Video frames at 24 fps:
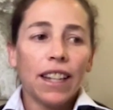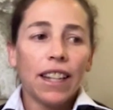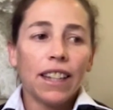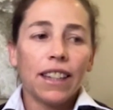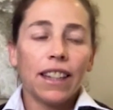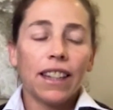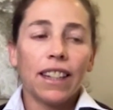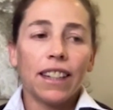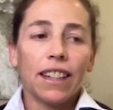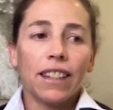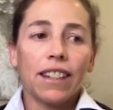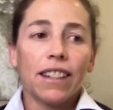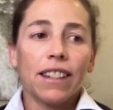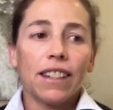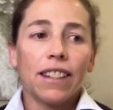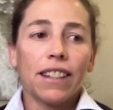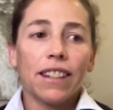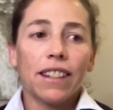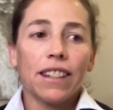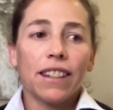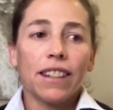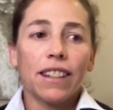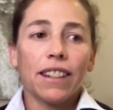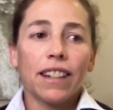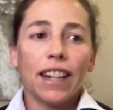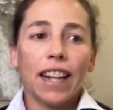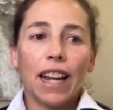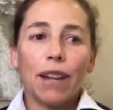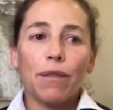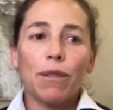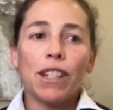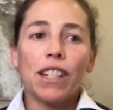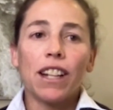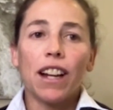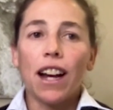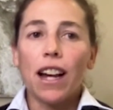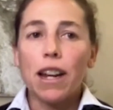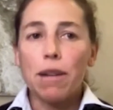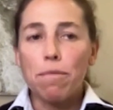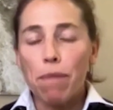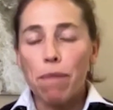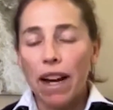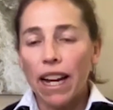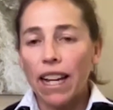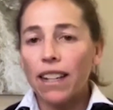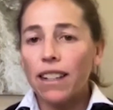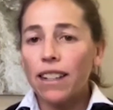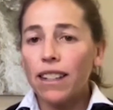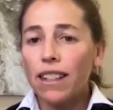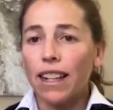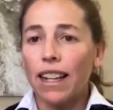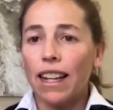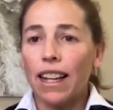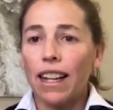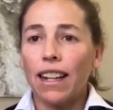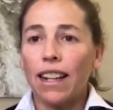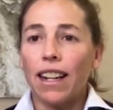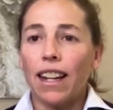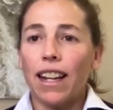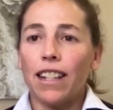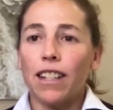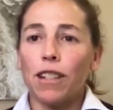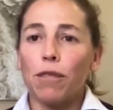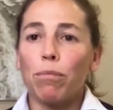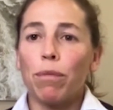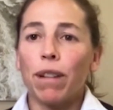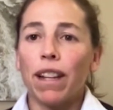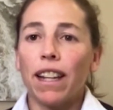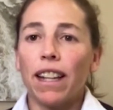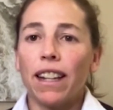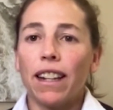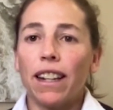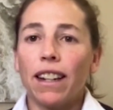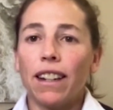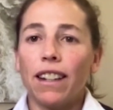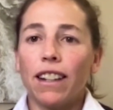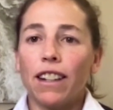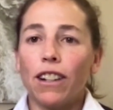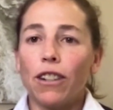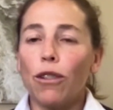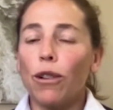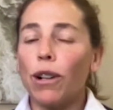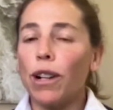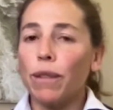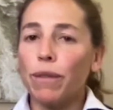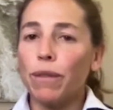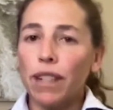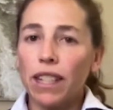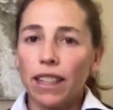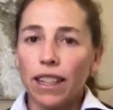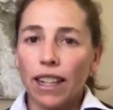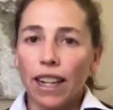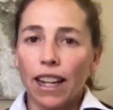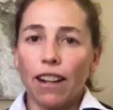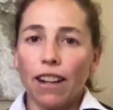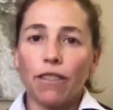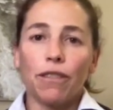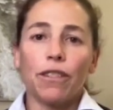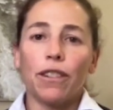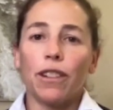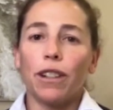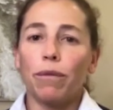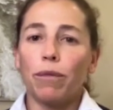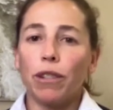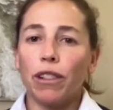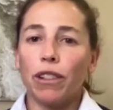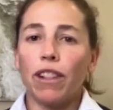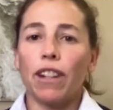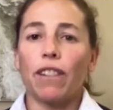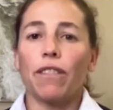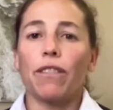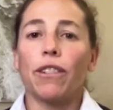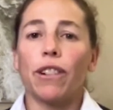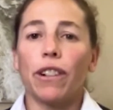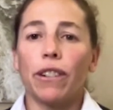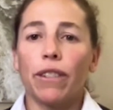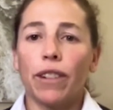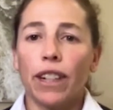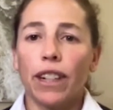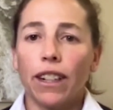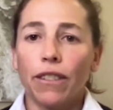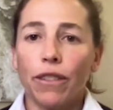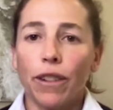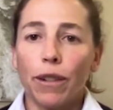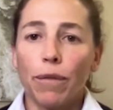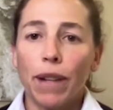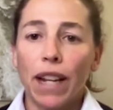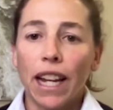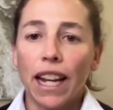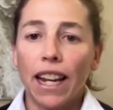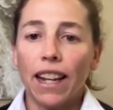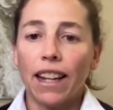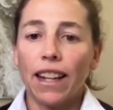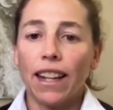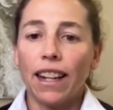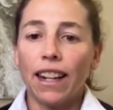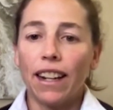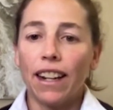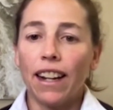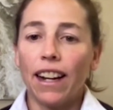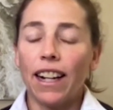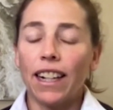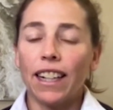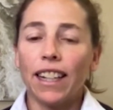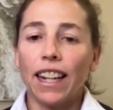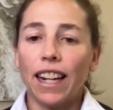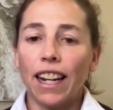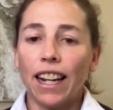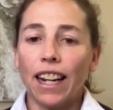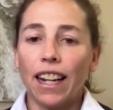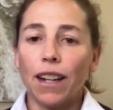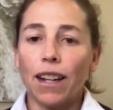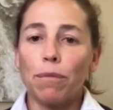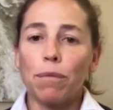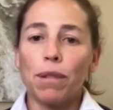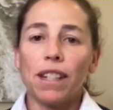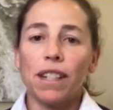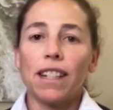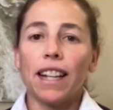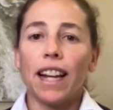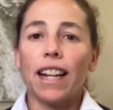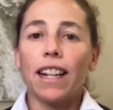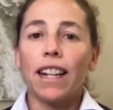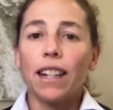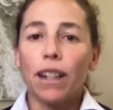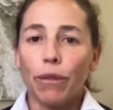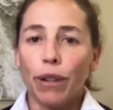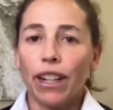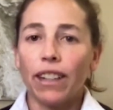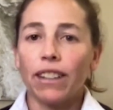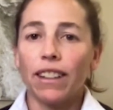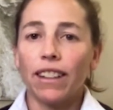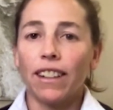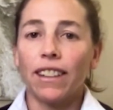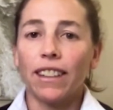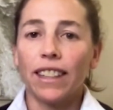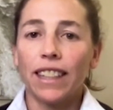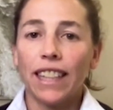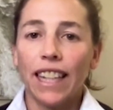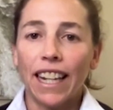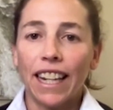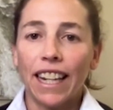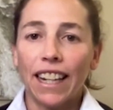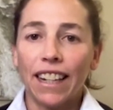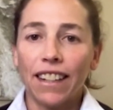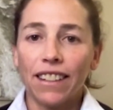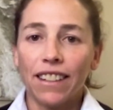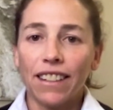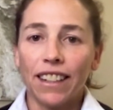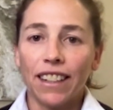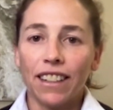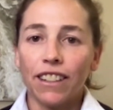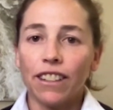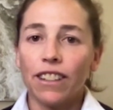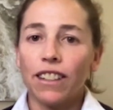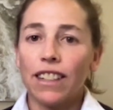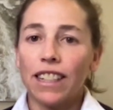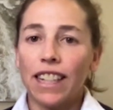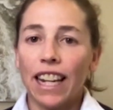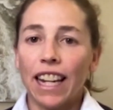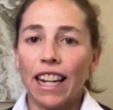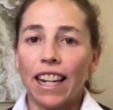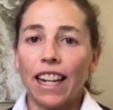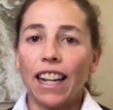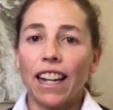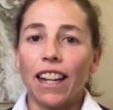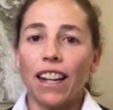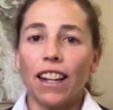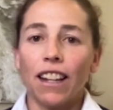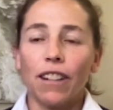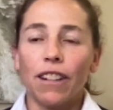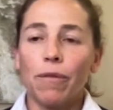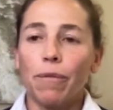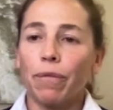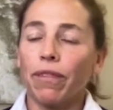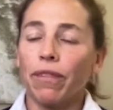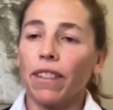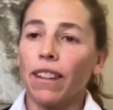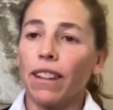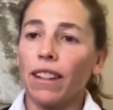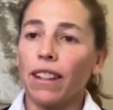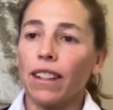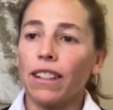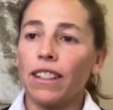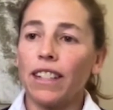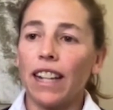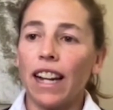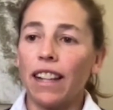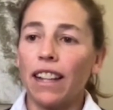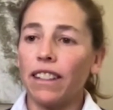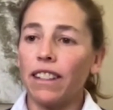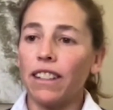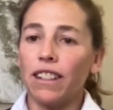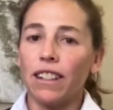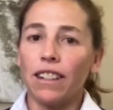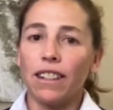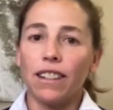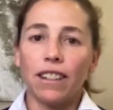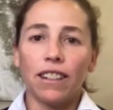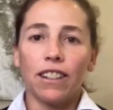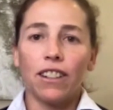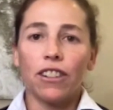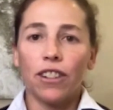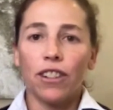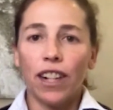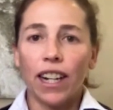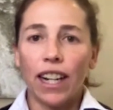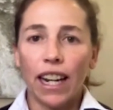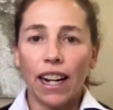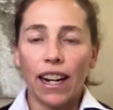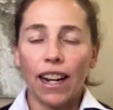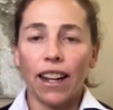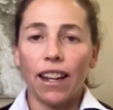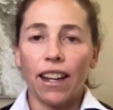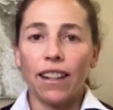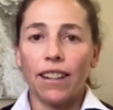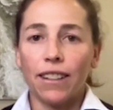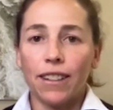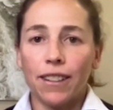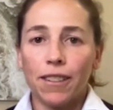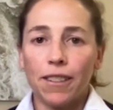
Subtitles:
this Amazon mindset has been enormously helpful moving forward for me and not getting upset about little things and taking challenges in stride, I guess.